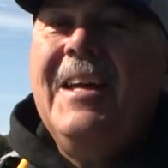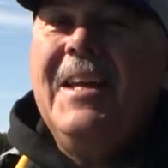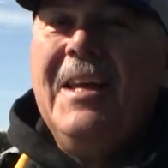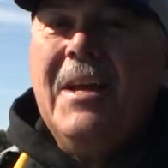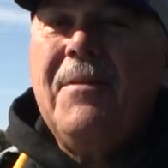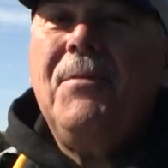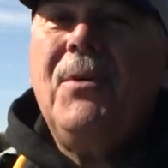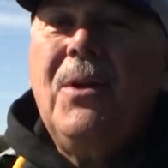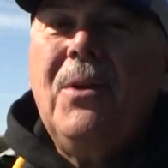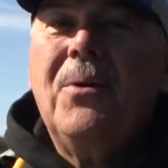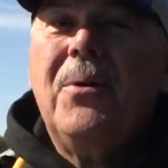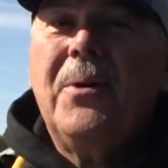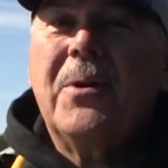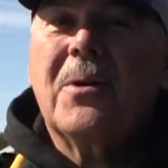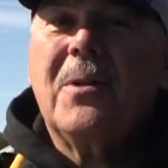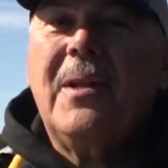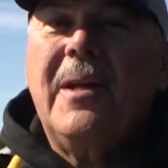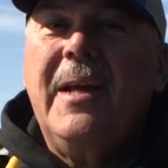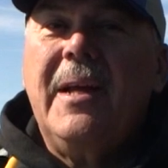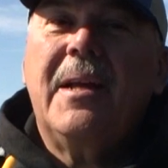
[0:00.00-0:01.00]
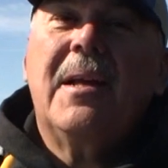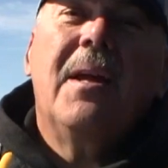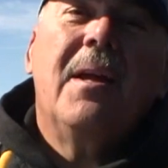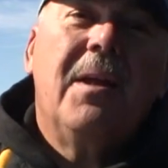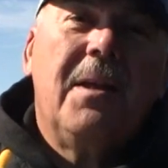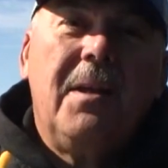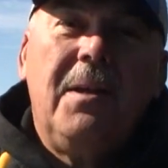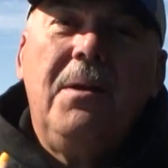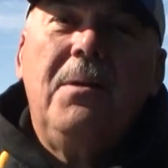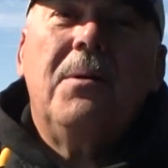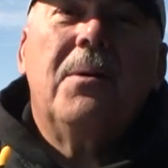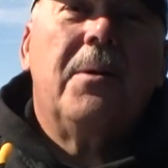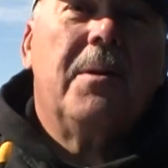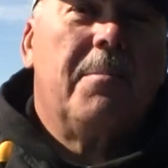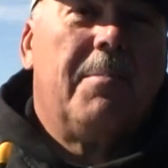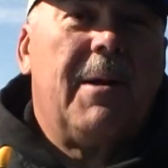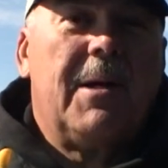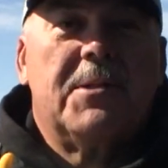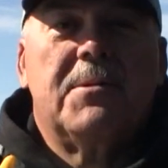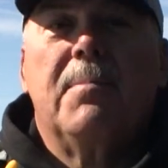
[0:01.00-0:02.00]
If you know your lake, you know
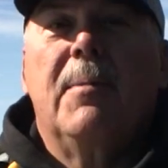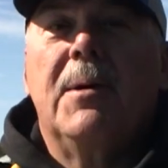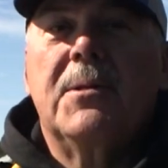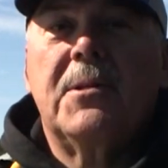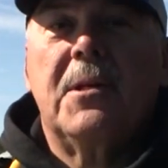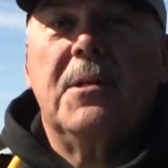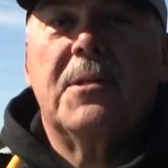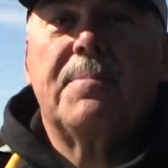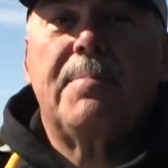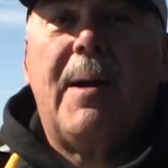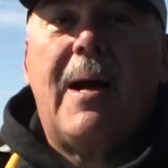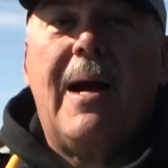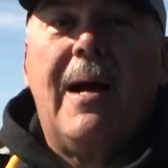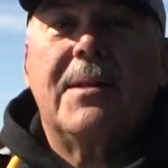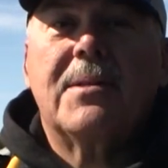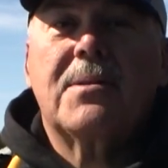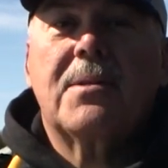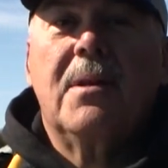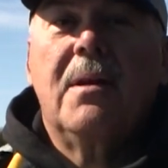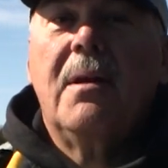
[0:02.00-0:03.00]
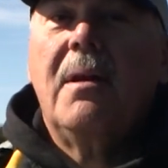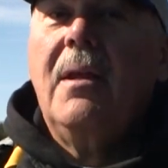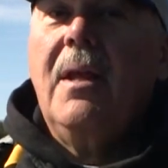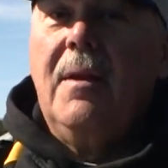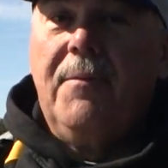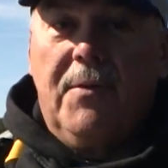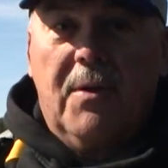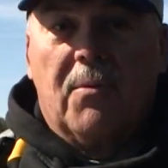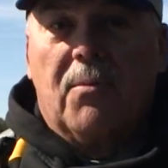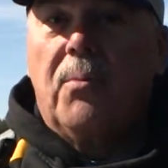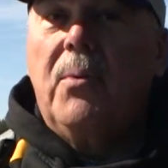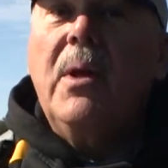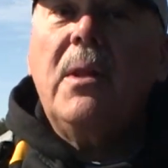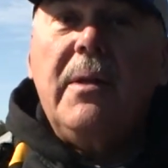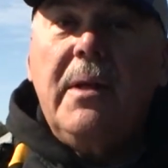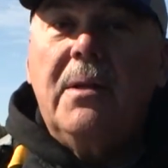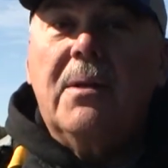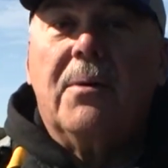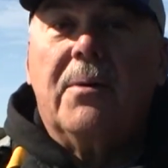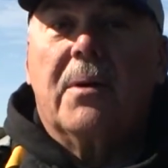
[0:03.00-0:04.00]
the best musky spots. If you
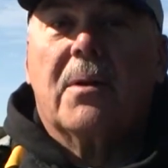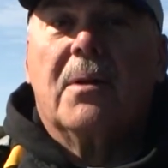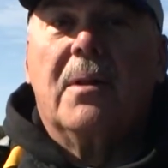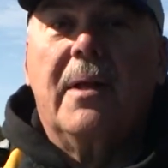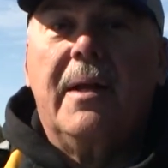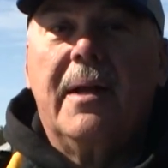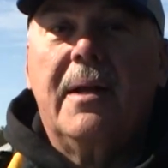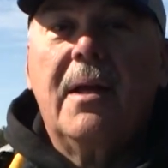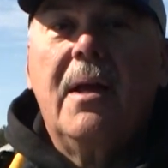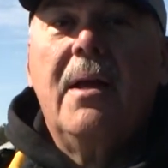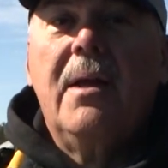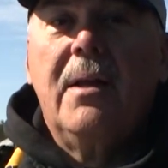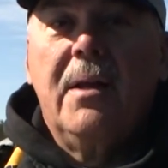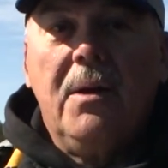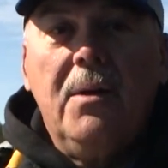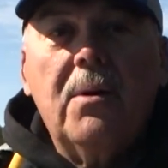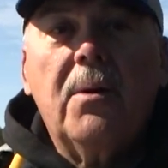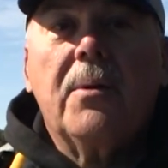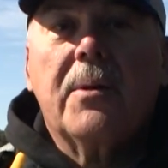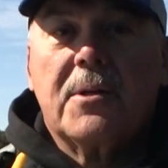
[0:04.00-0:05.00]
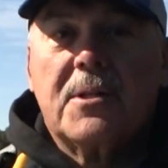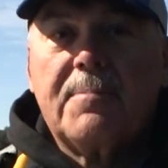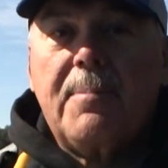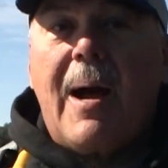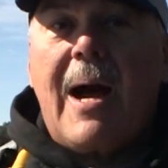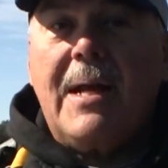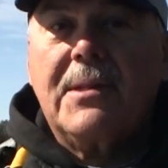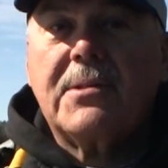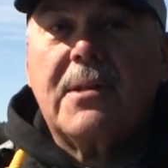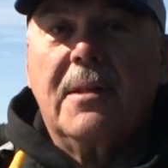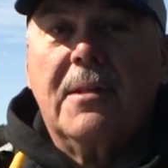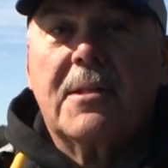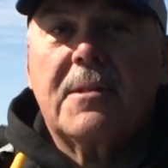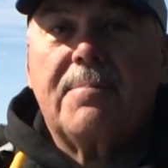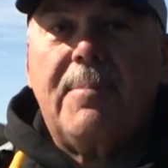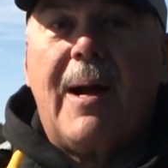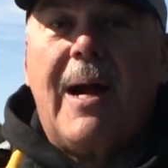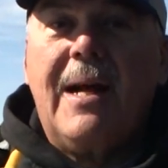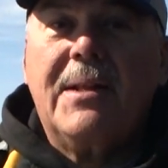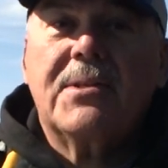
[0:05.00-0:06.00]
really know your lake, you know the spots on the
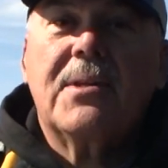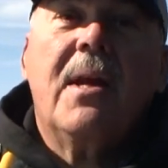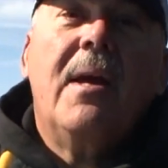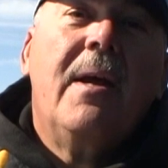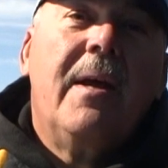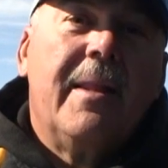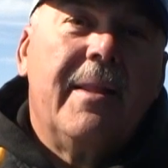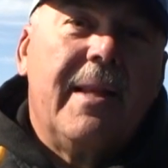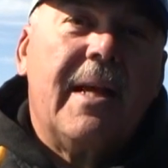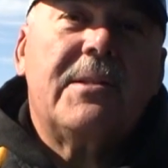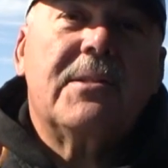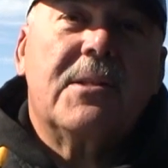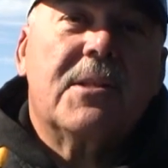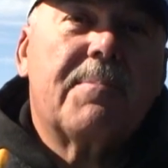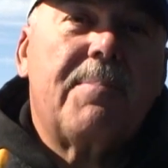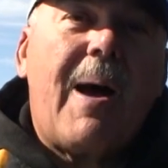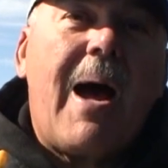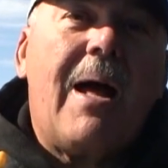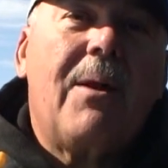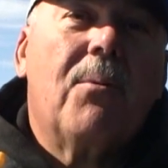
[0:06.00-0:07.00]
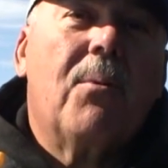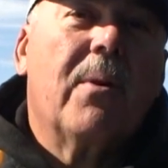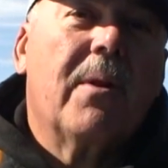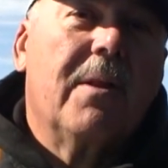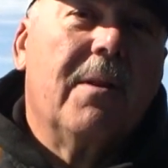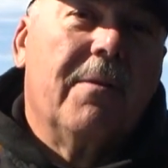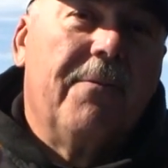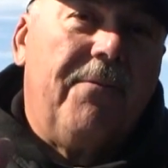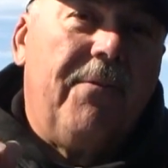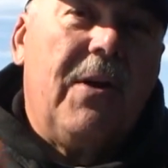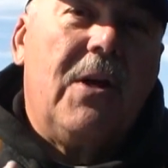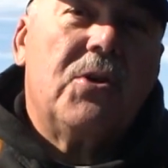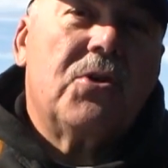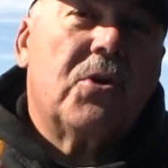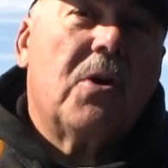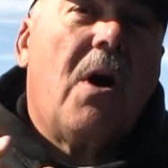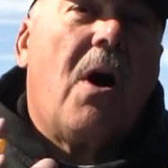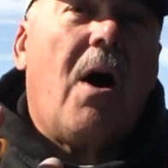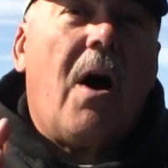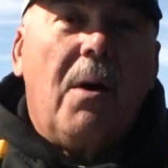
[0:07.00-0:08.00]
spots. That's the spot where the
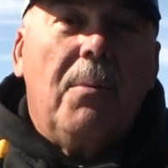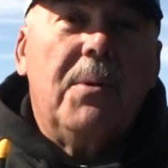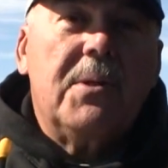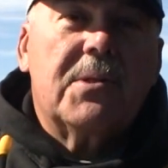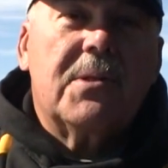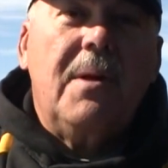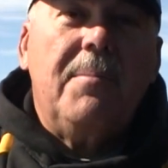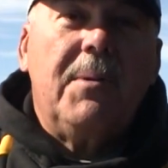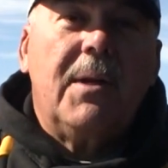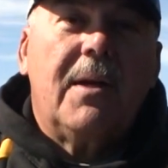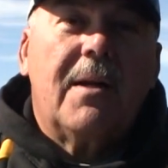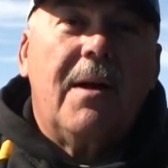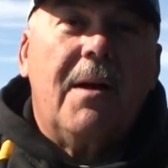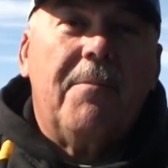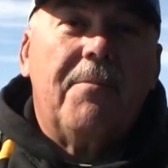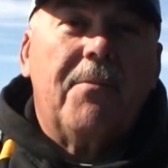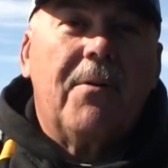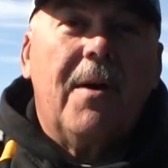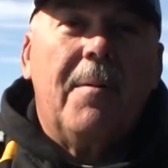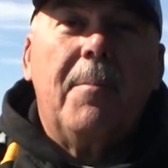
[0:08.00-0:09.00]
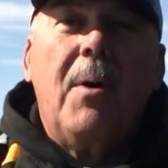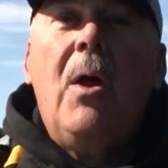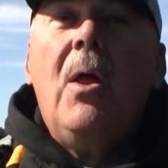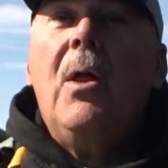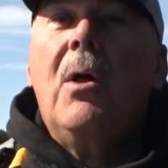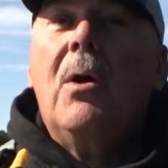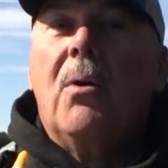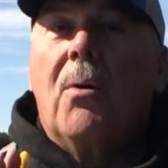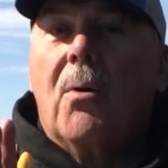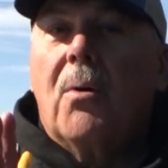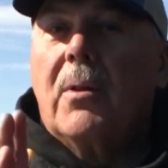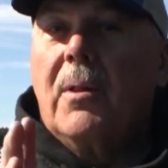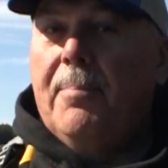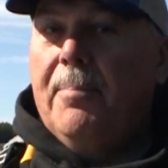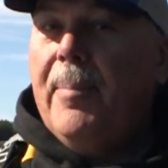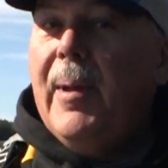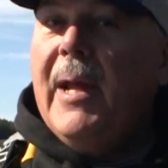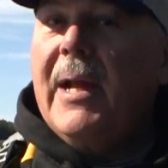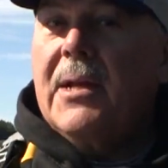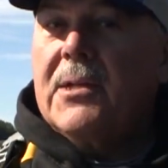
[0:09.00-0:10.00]
fish always seem to come from, or the
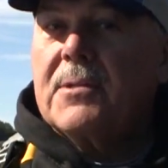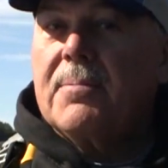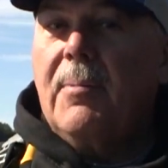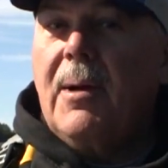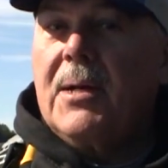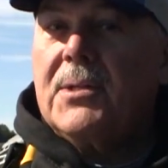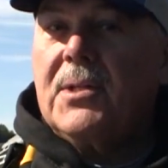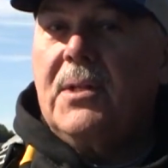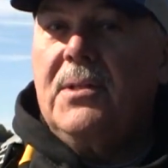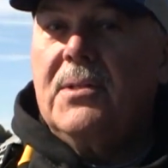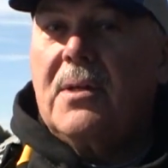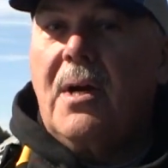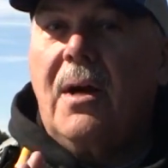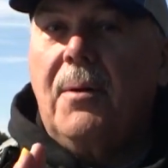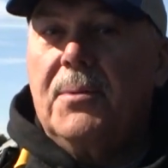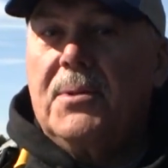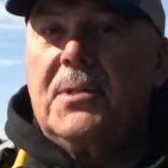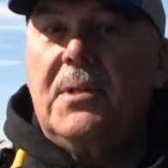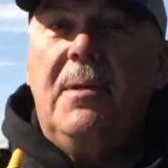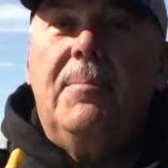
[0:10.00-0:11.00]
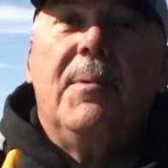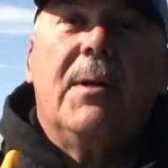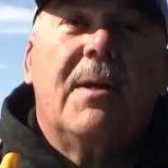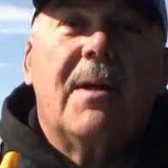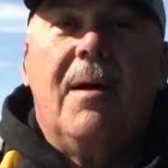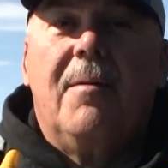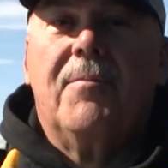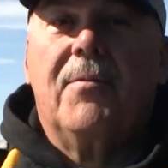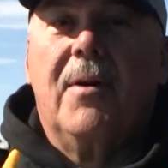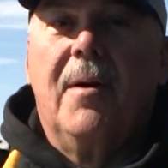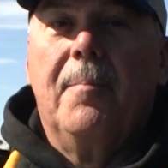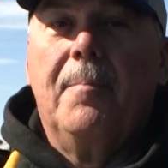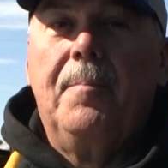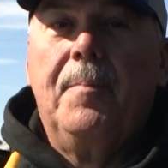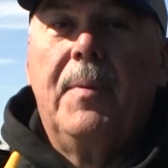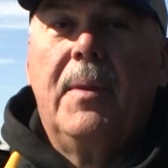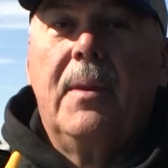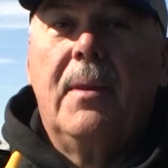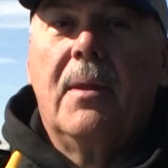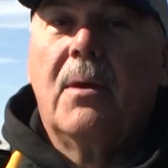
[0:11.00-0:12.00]
biggest muskies always seem to come
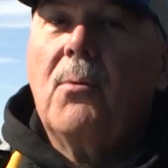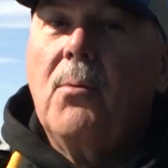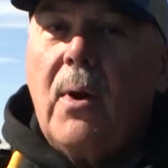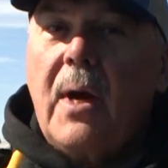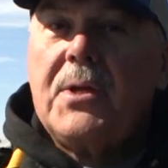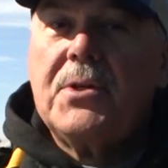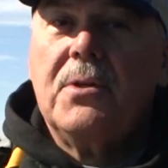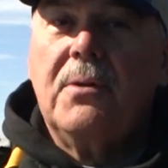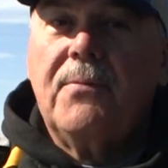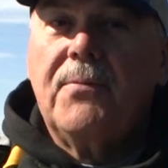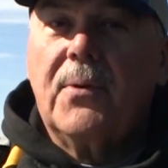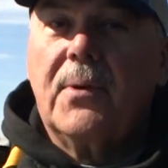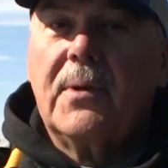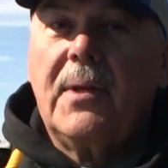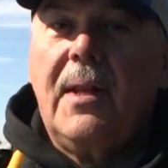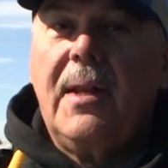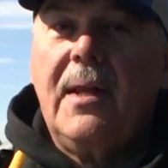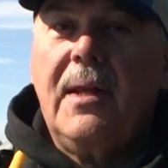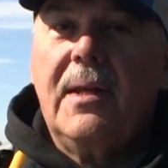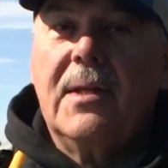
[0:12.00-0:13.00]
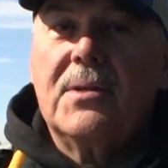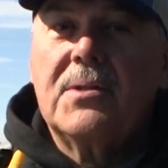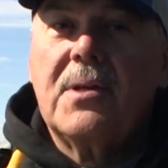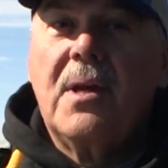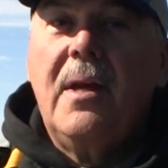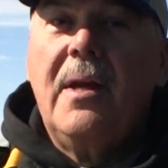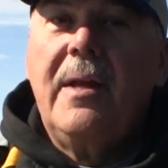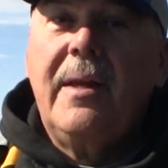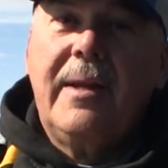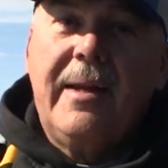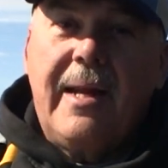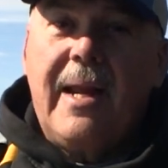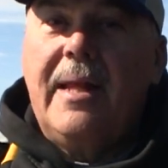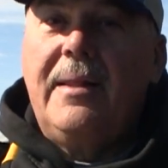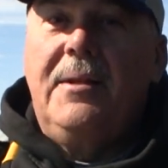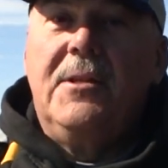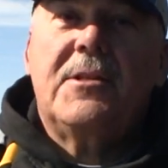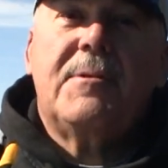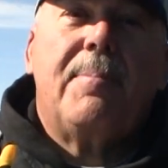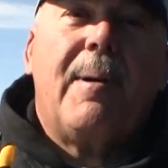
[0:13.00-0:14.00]
from. The question for today is, can
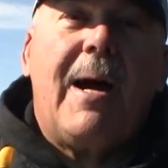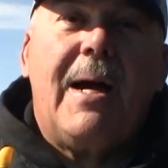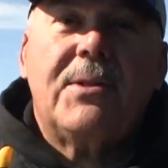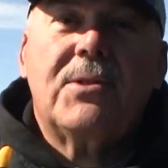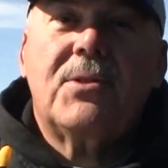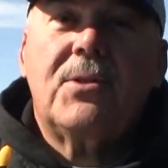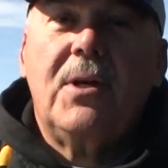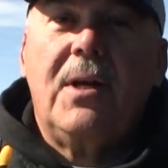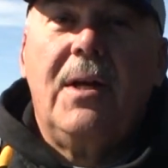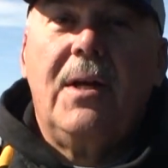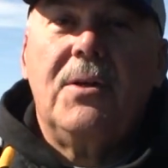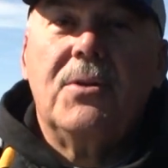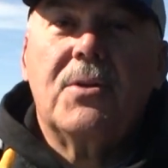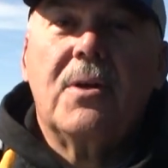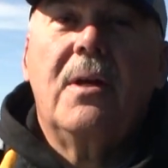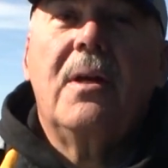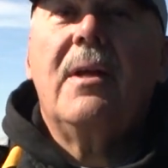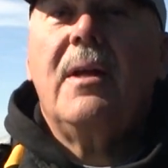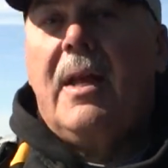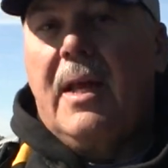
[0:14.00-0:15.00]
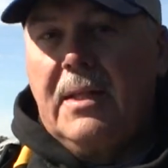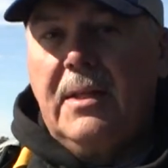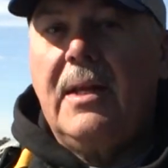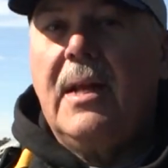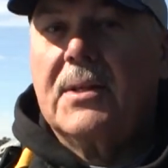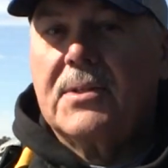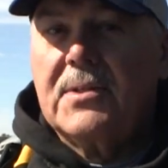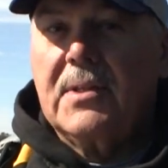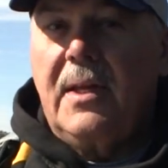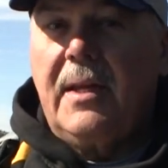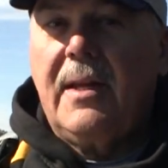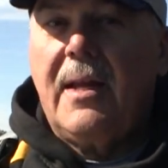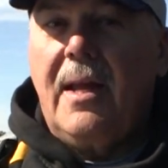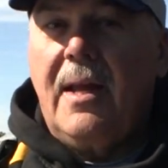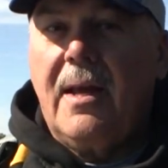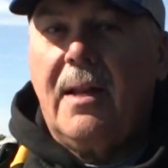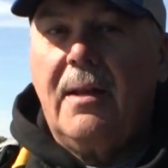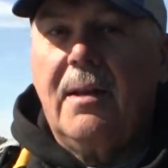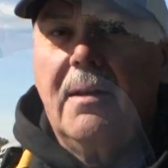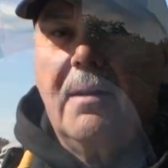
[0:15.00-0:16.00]
these spots change? And yes, they can.